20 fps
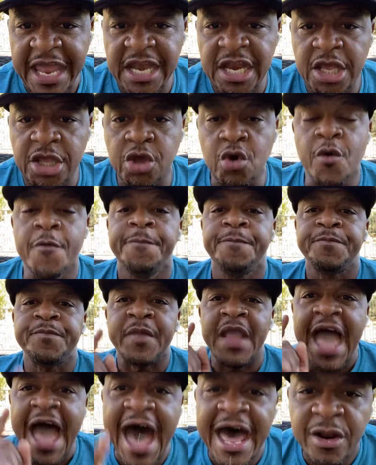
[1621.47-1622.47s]
any of you.
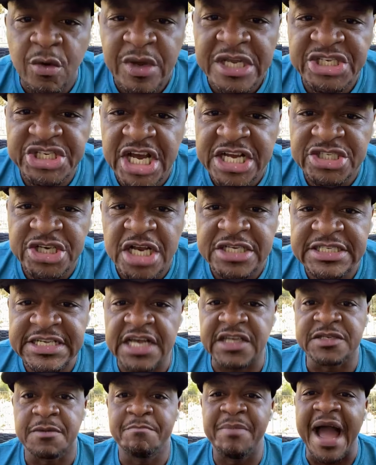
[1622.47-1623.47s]
How do we judge
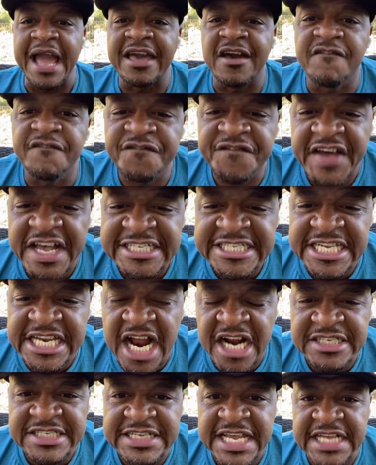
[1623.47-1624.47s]
ourselves? By confessing
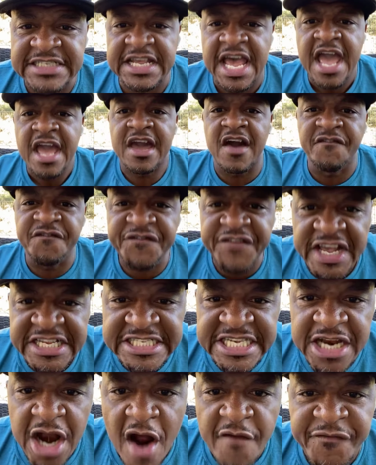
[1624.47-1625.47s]
our sins,
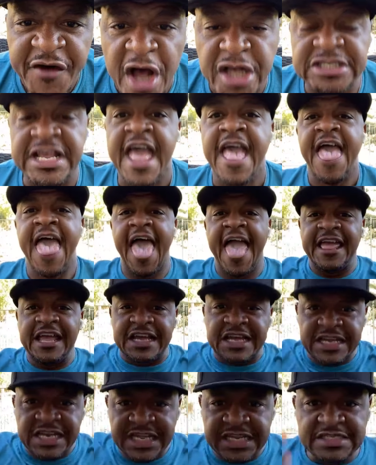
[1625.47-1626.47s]
confessing our faults, and
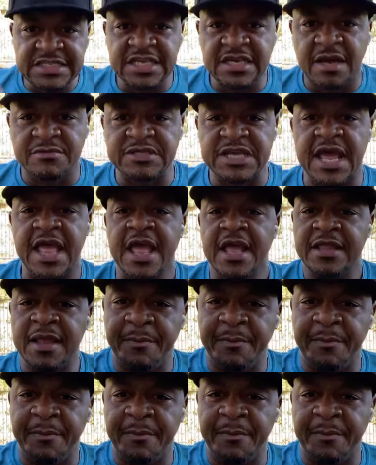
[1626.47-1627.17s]
cleansing comes in.